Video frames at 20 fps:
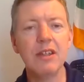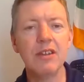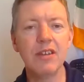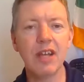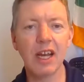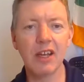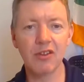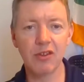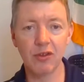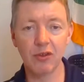The
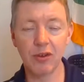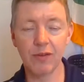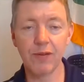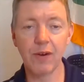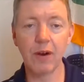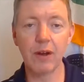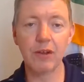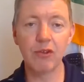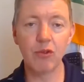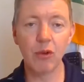text is
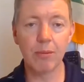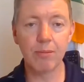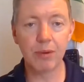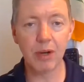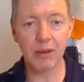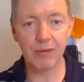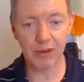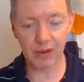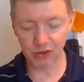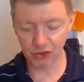referring to a
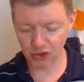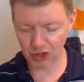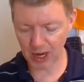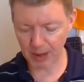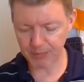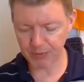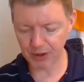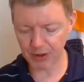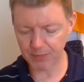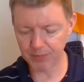previous
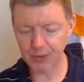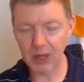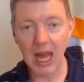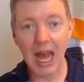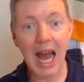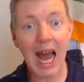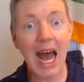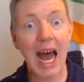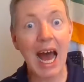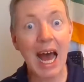chapter.
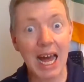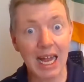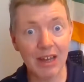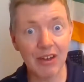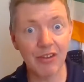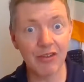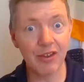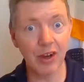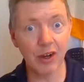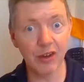
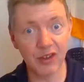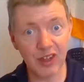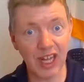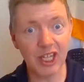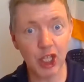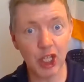And there's